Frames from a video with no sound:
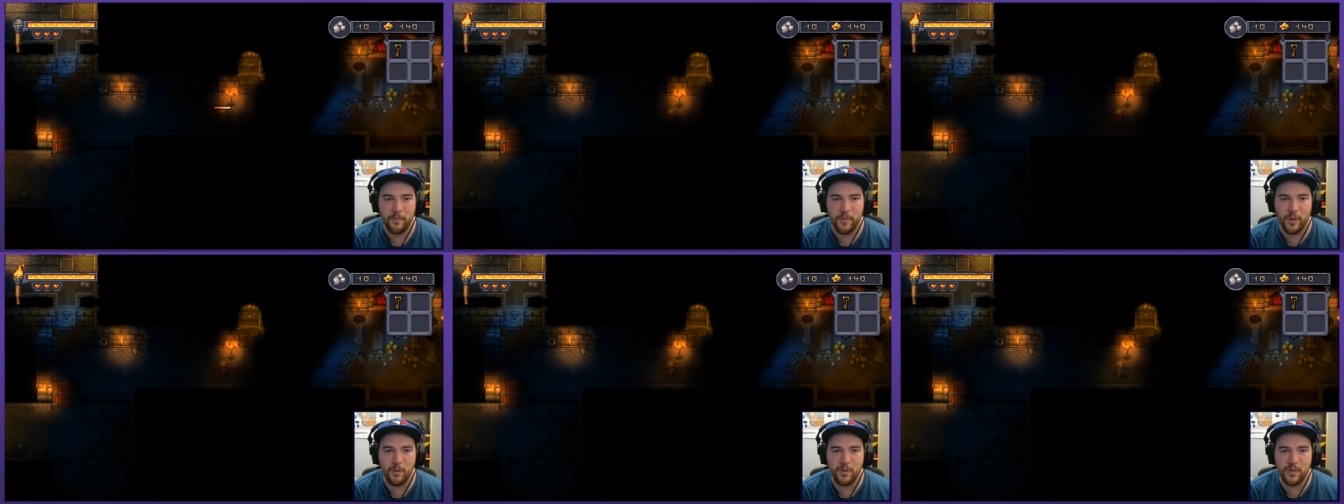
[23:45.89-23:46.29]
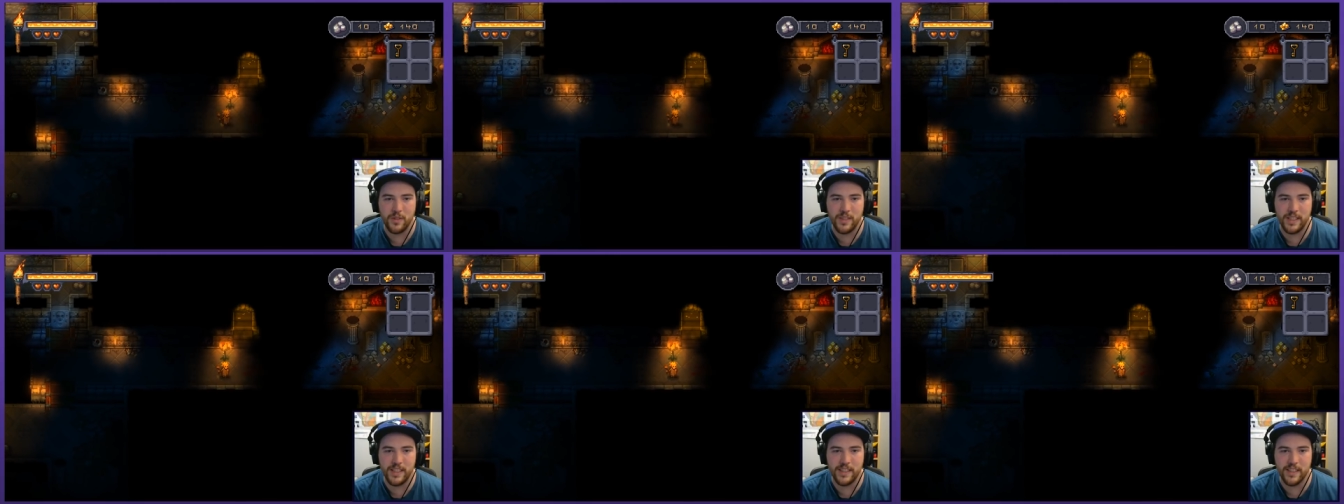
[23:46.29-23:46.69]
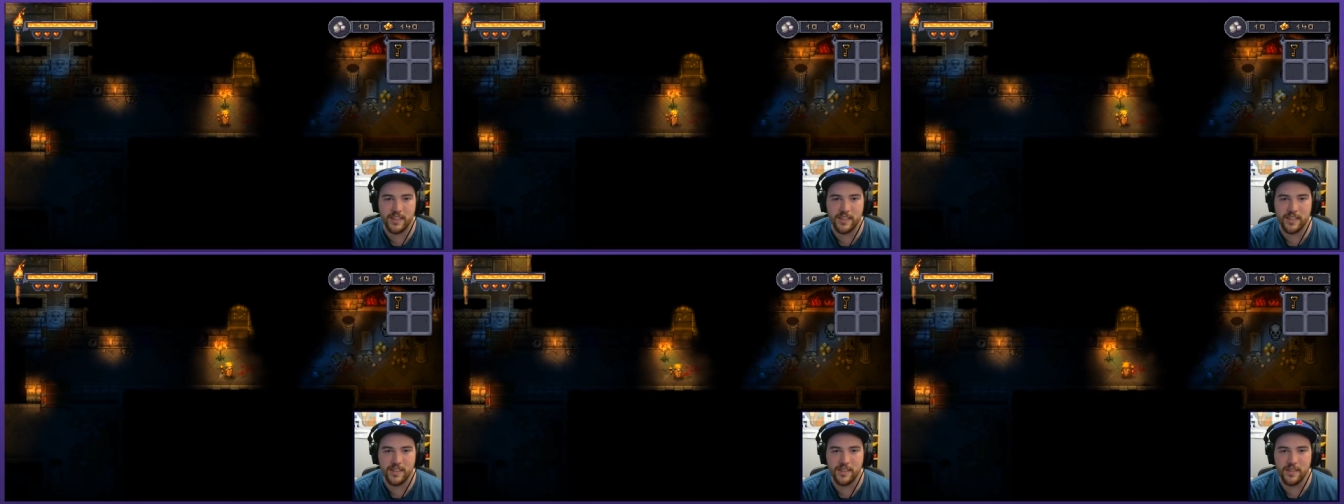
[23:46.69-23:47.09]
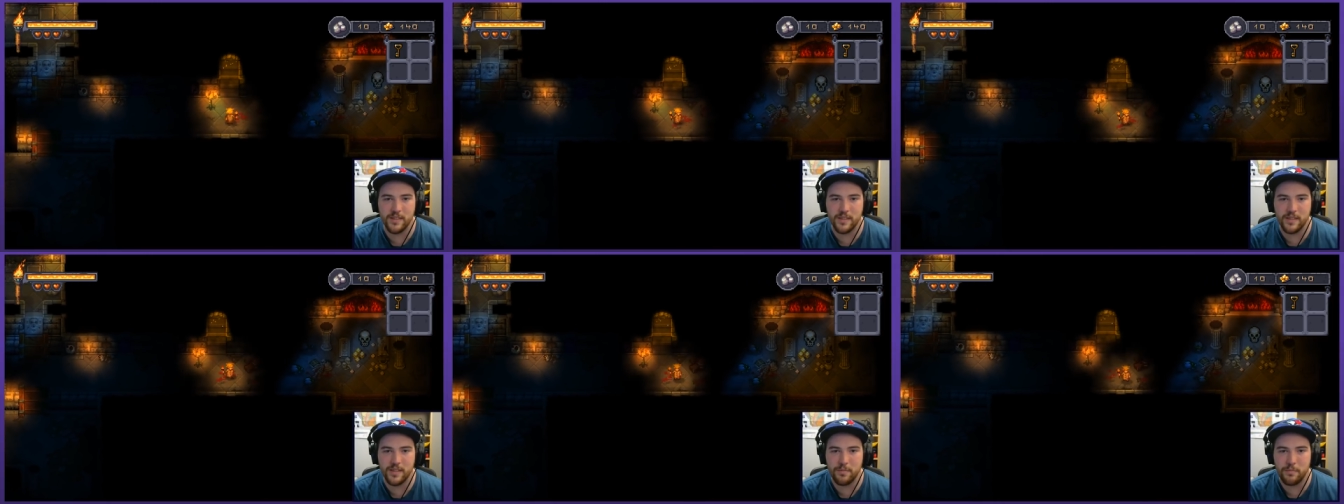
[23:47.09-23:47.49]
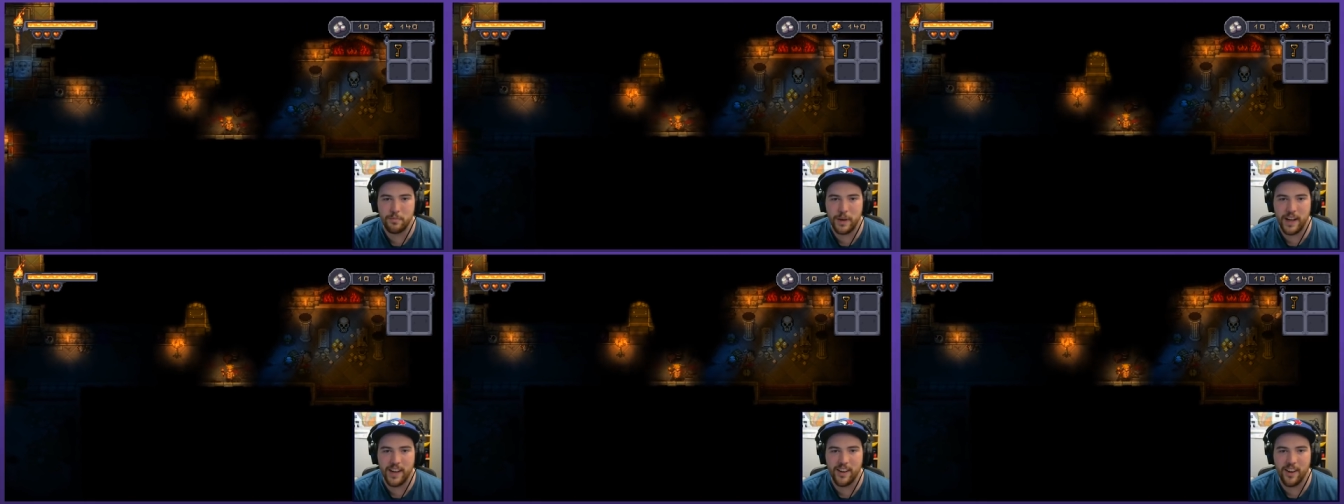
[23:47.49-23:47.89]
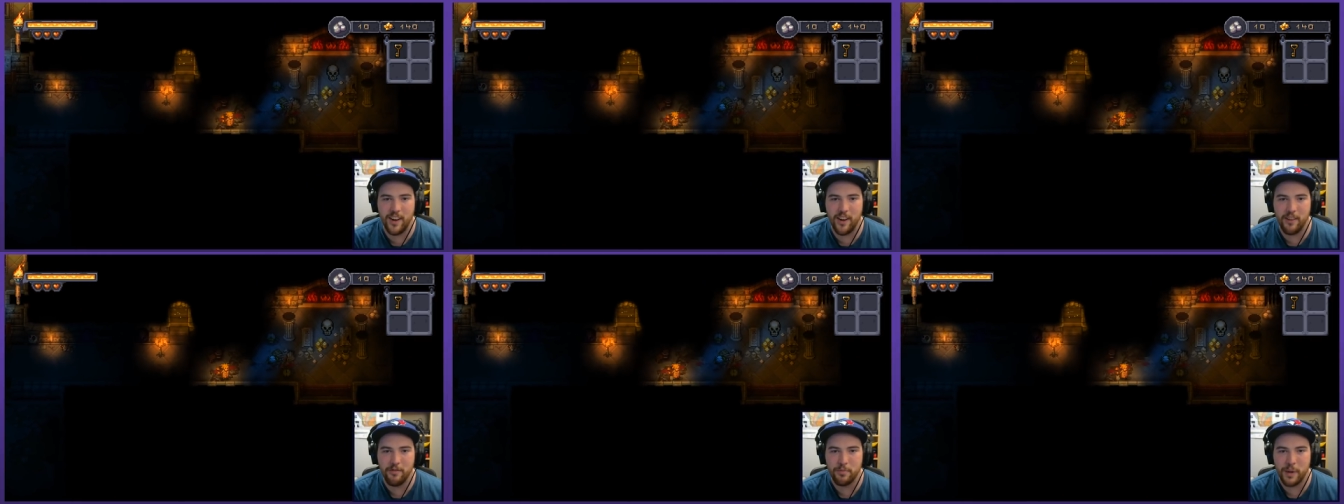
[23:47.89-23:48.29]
No, oh, Jesus. Back off,